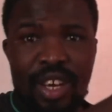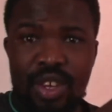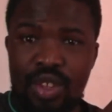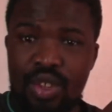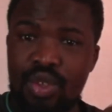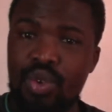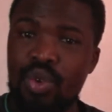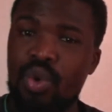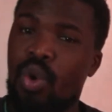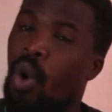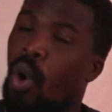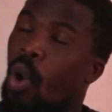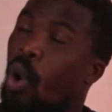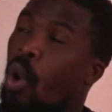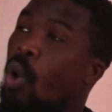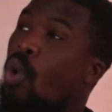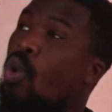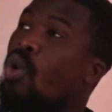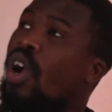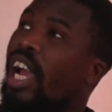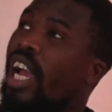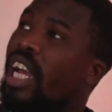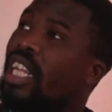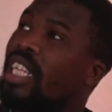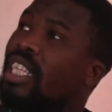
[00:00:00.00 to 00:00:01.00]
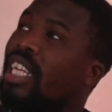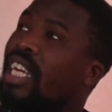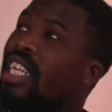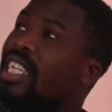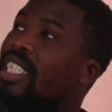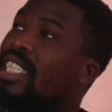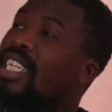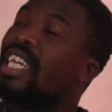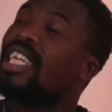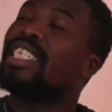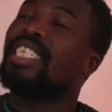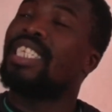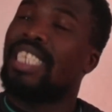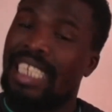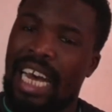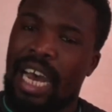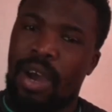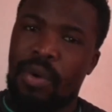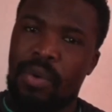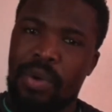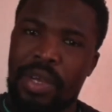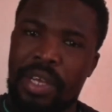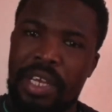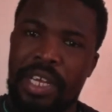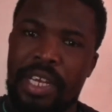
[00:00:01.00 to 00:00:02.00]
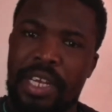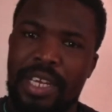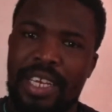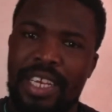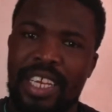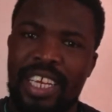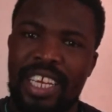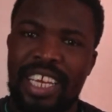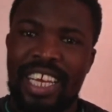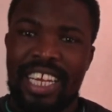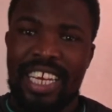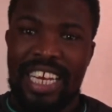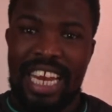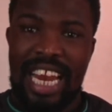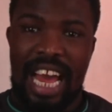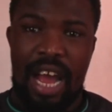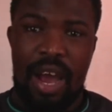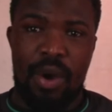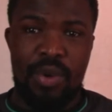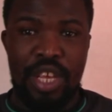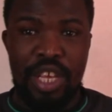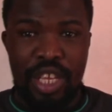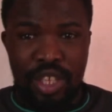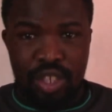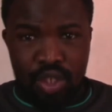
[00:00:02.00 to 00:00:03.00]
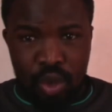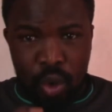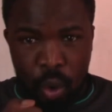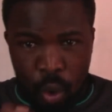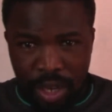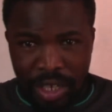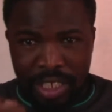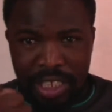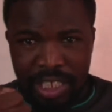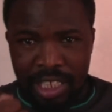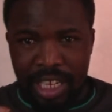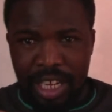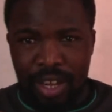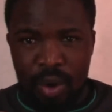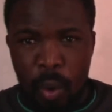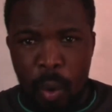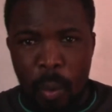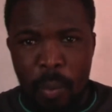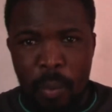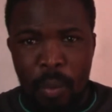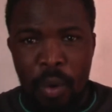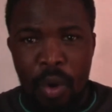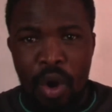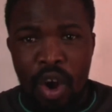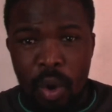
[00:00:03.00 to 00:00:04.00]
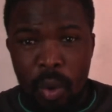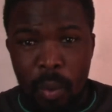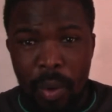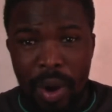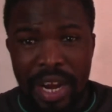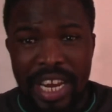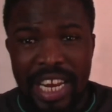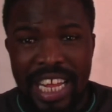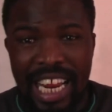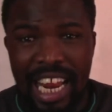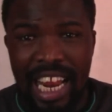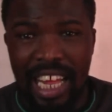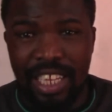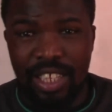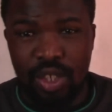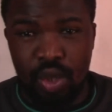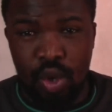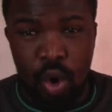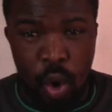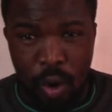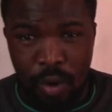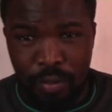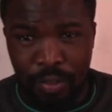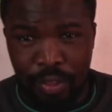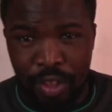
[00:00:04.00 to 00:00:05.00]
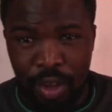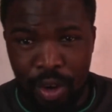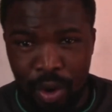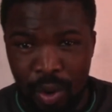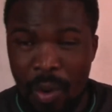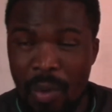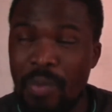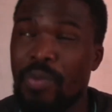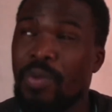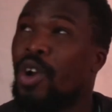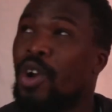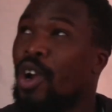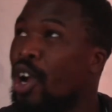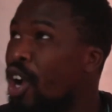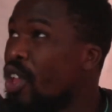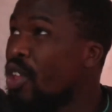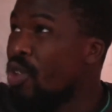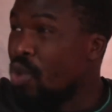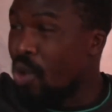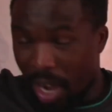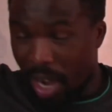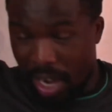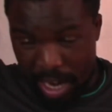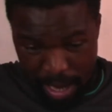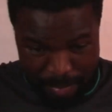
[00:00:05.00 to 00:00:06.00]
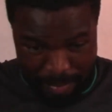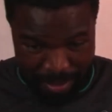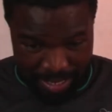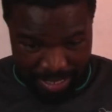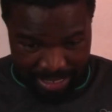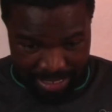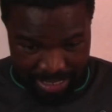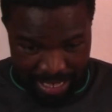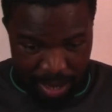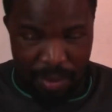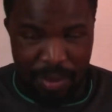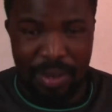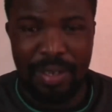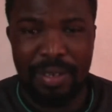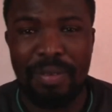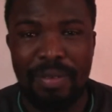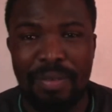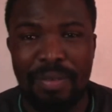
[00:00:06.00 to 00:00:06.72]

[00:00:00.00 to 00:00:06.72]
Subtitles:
You go, and then he says now in. Now he's holding a rope. When he lets go of the rope, you are coming down